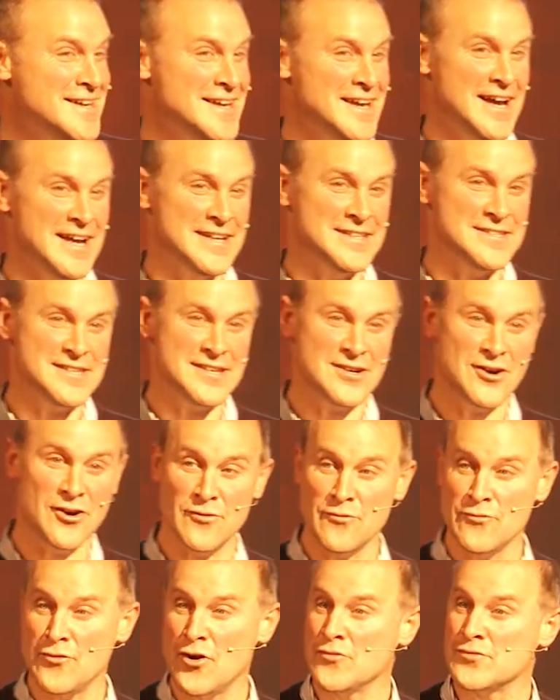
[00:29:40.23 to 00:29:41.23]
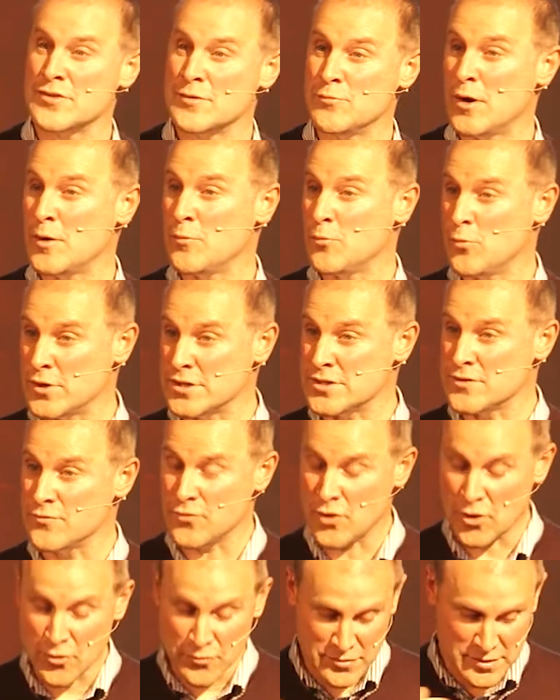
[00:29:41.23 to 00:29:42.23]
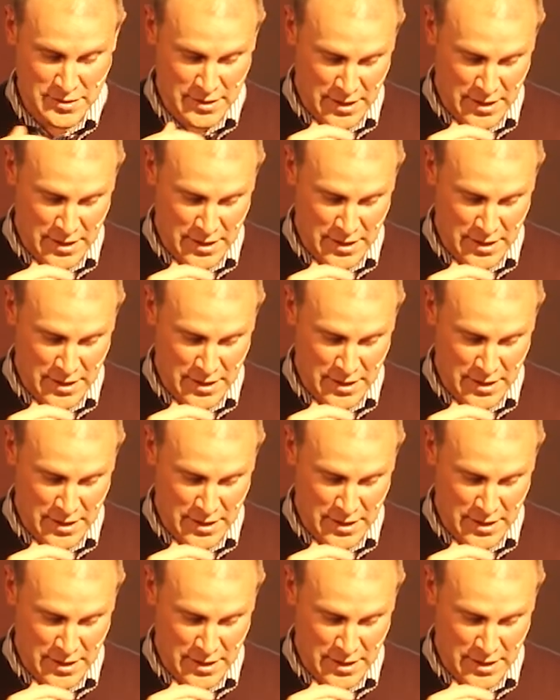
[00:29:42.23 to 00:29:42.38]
And he got involved in one which involved